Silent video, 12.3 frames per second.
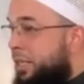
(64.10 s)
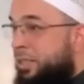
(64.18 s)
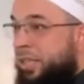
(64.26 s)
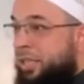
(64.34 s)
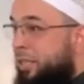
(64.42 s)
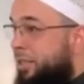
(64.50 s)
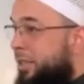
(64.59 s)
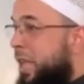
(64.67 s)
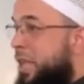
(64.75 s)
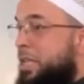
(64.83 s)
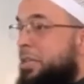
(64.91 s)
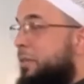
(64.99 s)
that, that
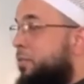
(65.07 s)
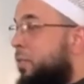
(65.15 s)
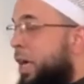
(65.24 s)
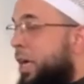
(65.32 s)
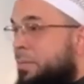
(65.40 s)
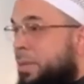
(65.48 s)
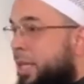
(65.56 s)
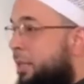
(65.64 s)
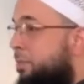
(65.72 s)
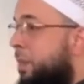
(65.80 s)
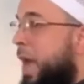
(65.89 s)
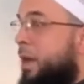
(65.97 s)
they
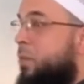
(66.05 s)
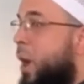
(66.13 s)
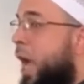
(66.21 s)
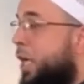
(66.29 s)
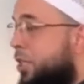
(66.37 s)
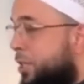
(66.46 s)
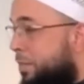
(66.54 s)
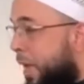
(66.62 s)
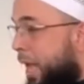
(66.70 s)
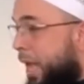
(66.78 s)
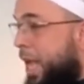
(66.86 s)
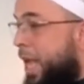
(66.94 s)
recommend by washing
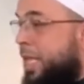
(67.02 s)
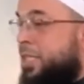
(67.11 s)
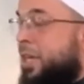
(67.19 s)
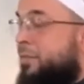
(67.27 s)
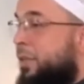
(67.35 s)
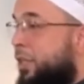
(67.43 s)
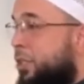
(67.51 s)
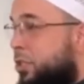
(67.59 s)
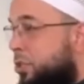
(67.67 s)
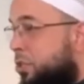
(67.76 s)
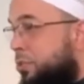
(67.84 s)
my hands every,